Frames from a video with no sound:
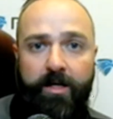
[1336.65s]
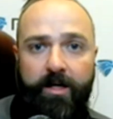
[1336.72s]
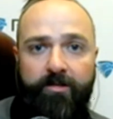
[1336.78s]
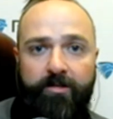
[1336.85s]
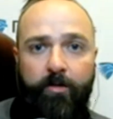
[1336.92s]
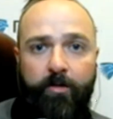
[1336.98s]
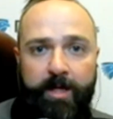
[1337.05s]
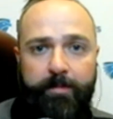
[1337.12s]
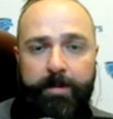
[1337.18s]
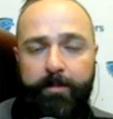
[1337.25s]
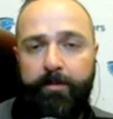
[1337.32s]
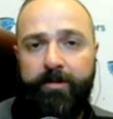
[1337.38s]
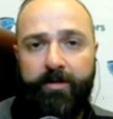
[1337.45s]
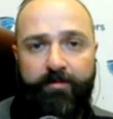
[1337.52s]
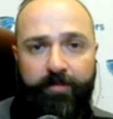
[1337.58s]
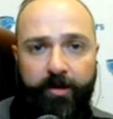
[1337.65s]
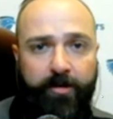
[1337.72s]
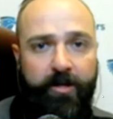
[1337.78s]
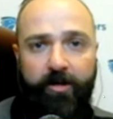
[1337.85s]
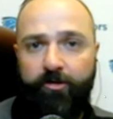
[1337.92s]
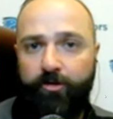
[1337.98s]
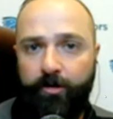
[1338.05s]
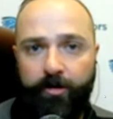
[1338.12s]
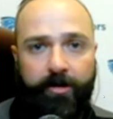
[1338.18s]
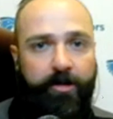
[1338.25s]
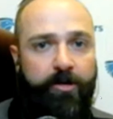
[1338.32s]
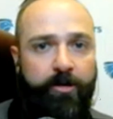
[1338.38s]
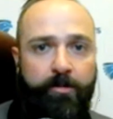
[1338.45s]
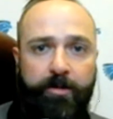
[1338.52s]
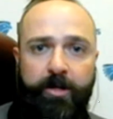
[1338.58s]
And so many people didn't feel it as you're an
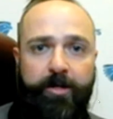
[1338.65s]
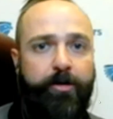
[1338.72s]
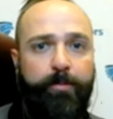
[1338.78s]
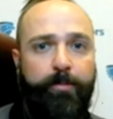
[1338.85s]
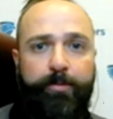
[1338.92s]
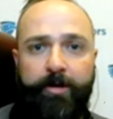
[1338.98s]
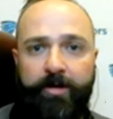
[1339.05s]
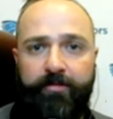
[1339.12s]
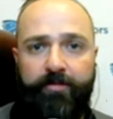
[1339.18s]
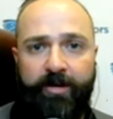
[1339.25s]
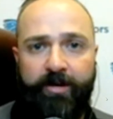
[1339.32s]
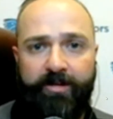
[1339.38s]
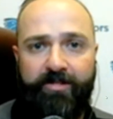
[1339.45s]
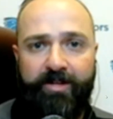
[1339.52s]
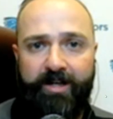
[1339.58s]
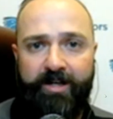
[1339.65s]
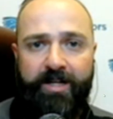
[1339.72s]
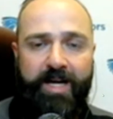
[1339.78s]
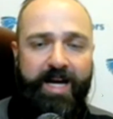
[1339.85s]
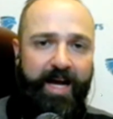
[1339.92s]
accumulator. You're putting funds in.